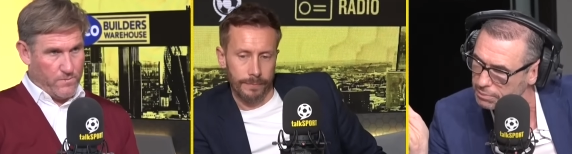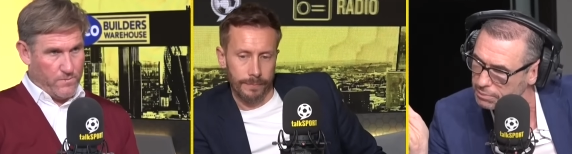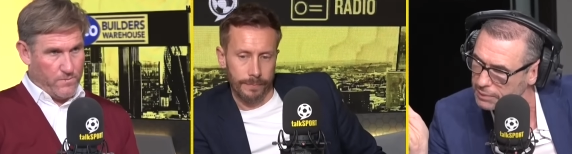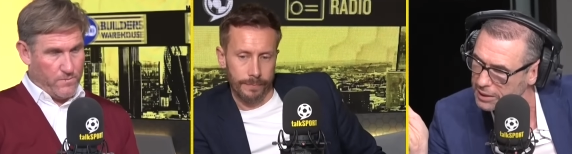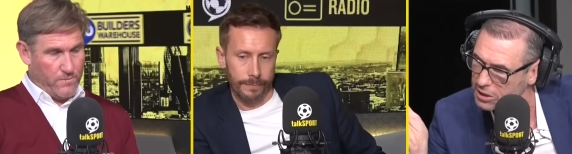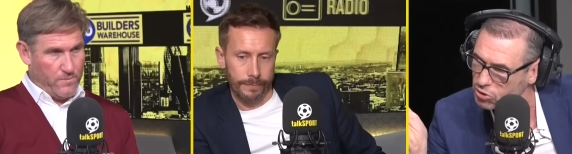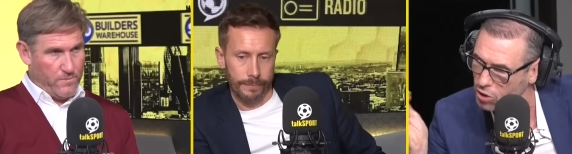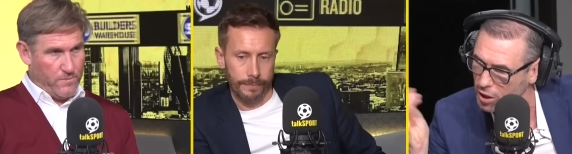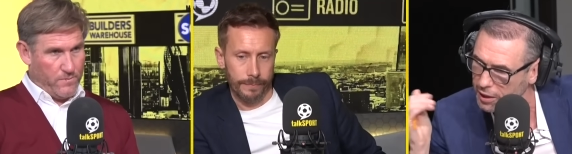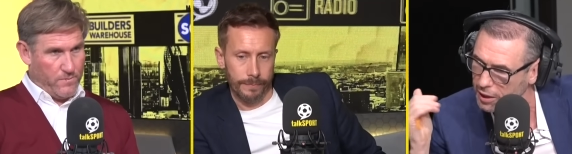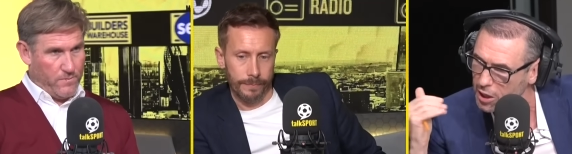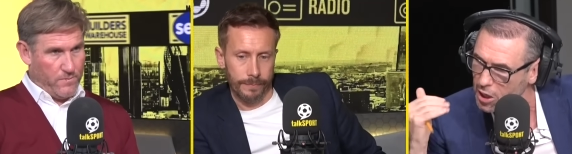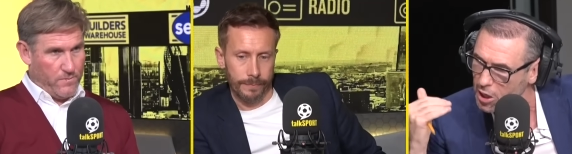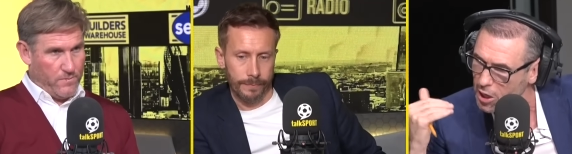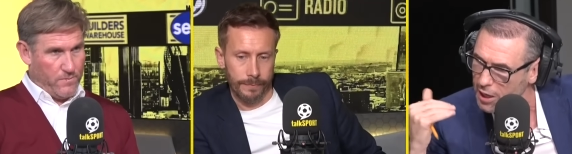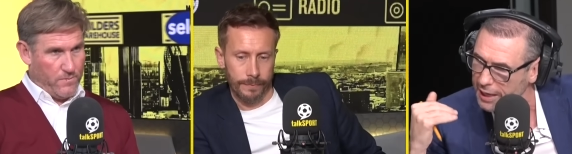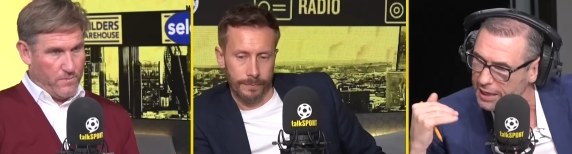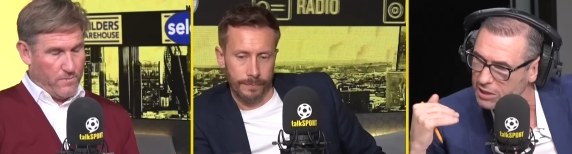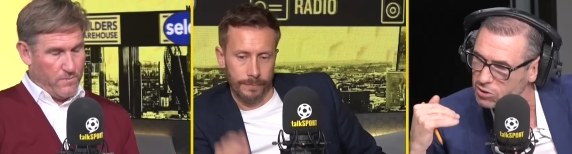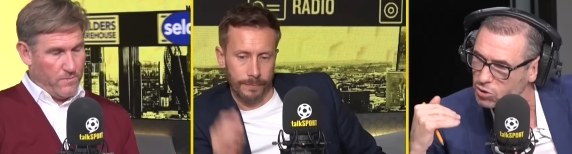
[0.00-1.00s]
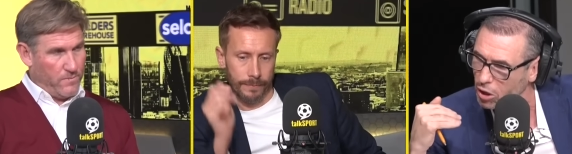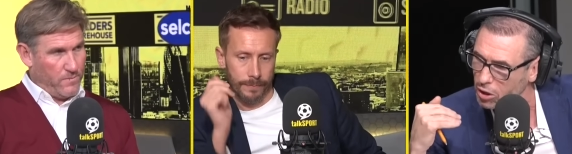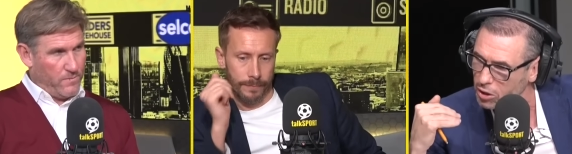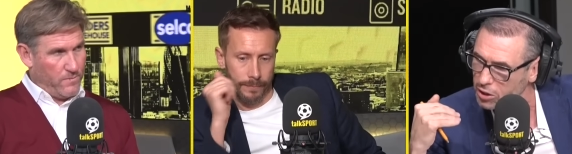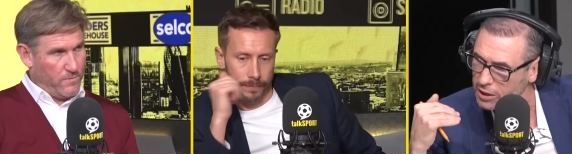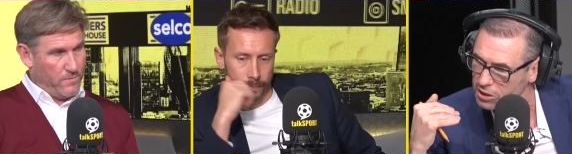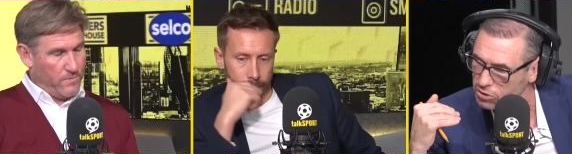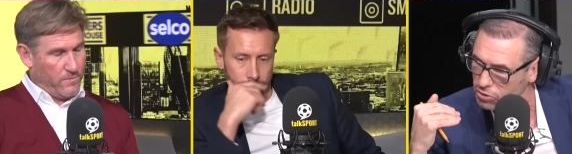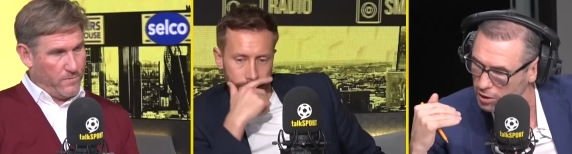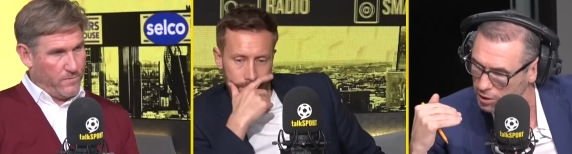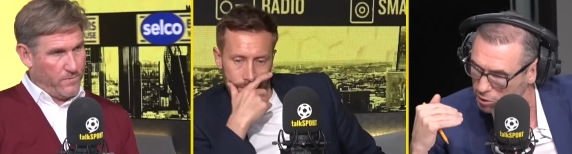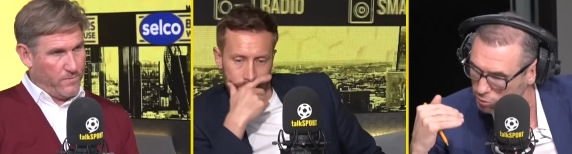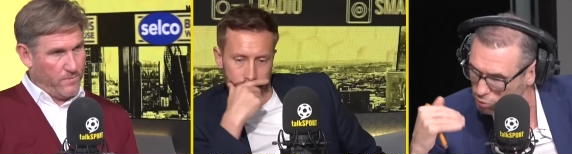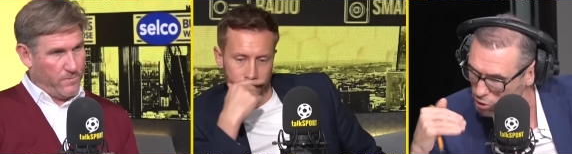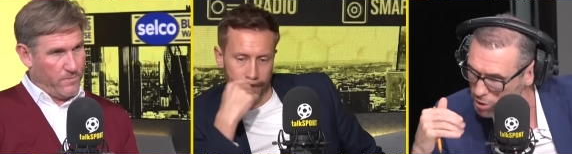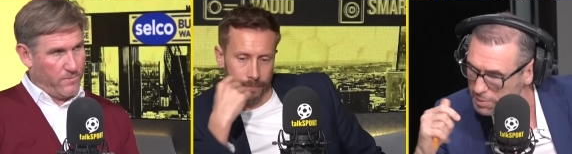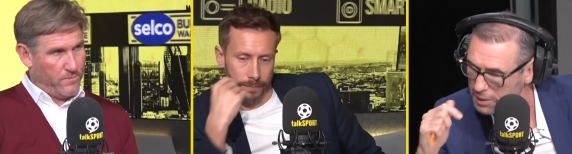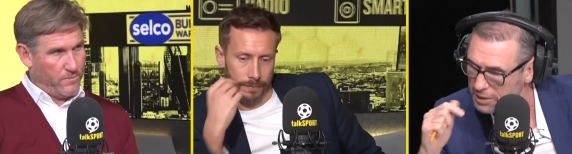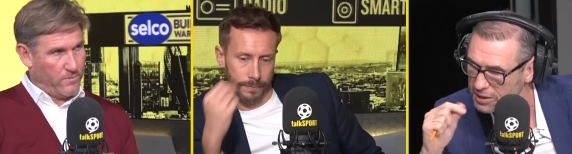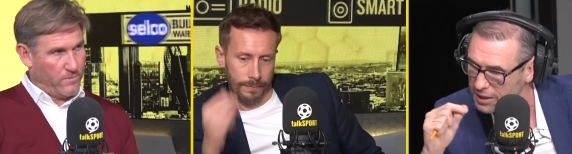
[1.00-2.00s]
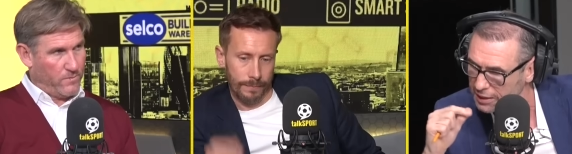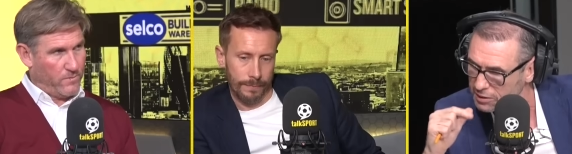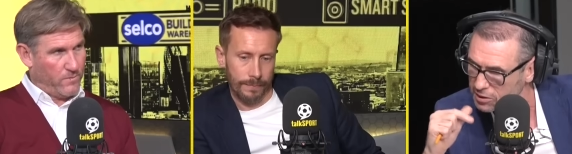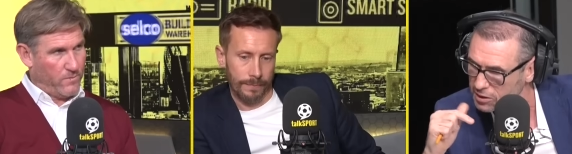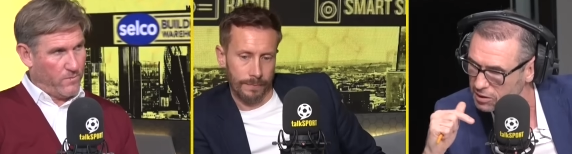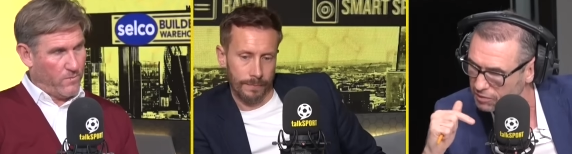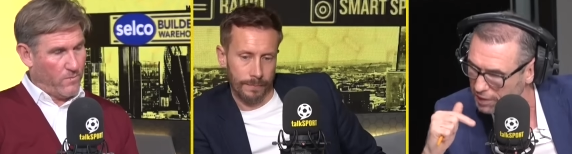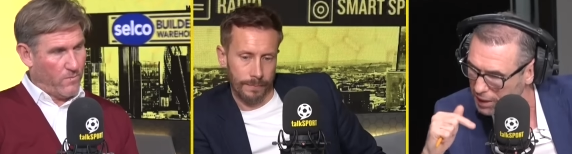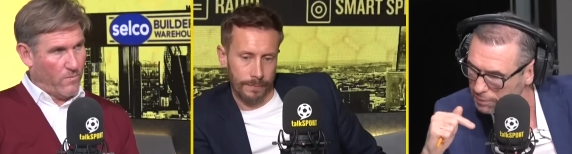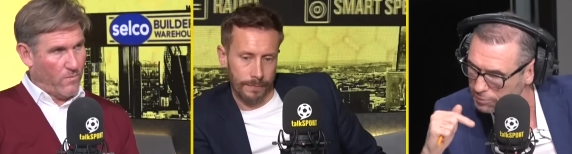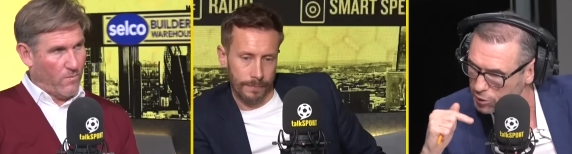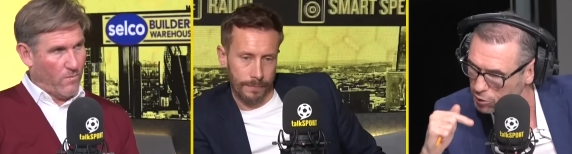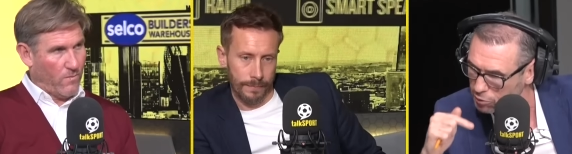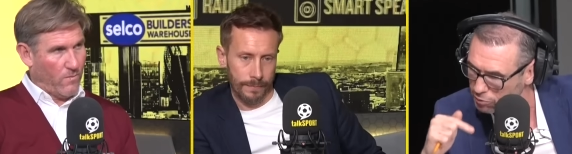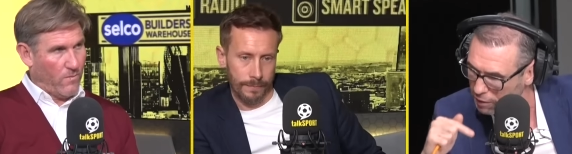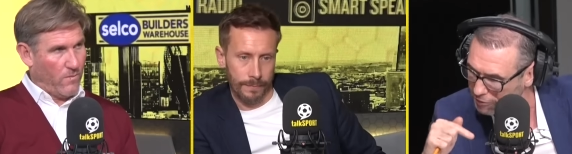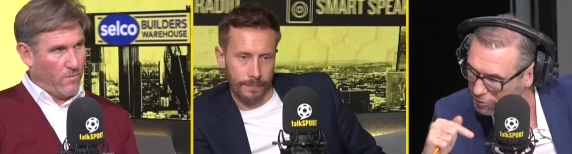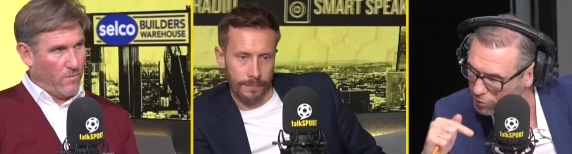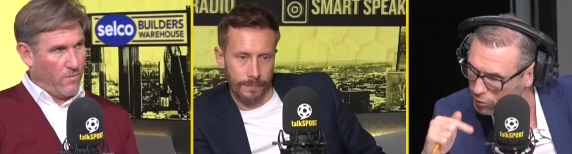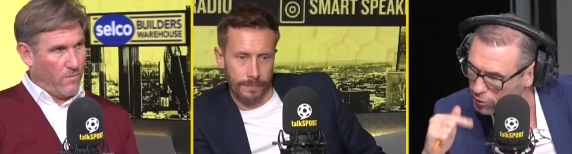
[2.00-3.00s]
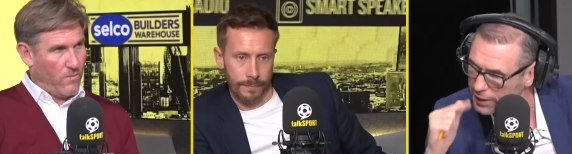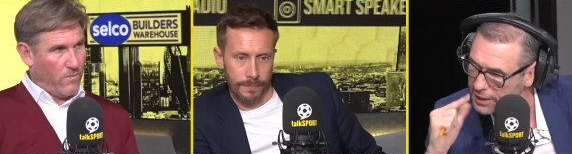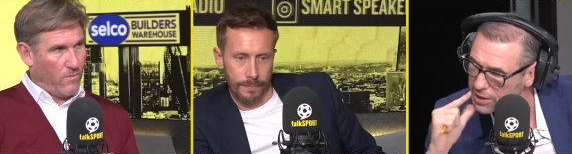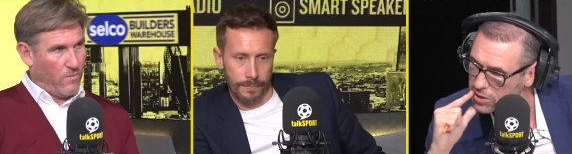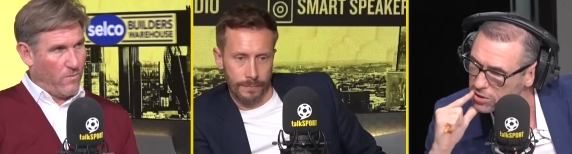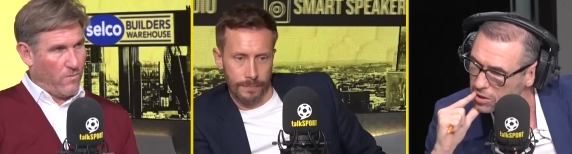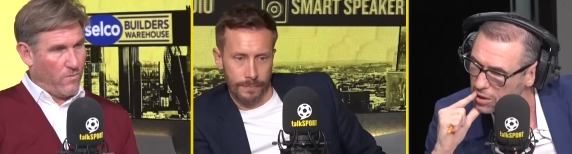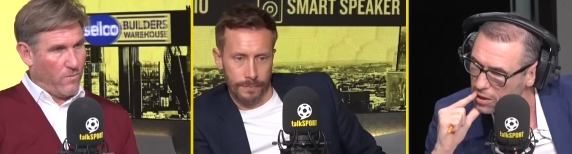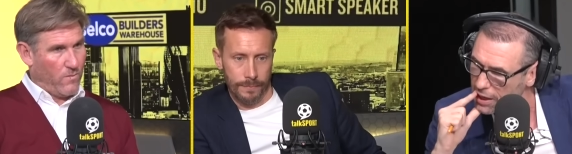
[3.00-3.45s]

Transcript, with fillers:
Speaker 1: He's trying to, he's got, he's trying to groom and, and develop new referees,